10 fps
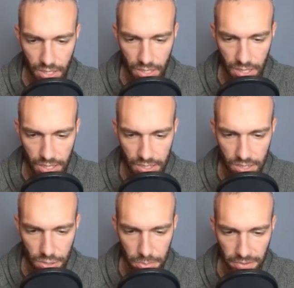easy,
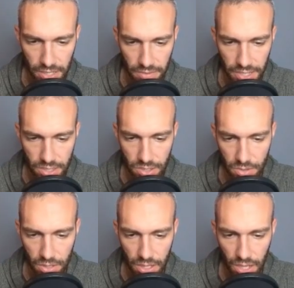super effective against
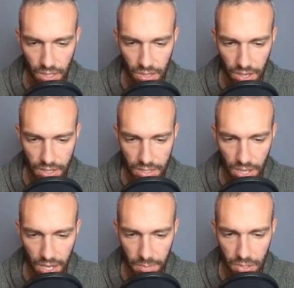you, a lot of the
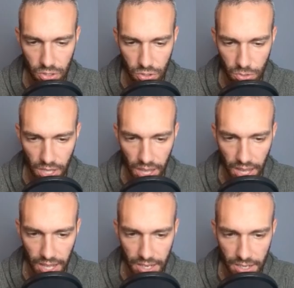time you
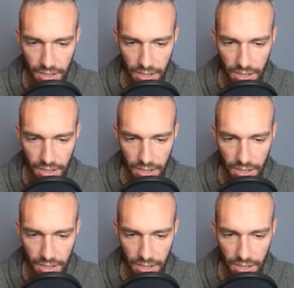can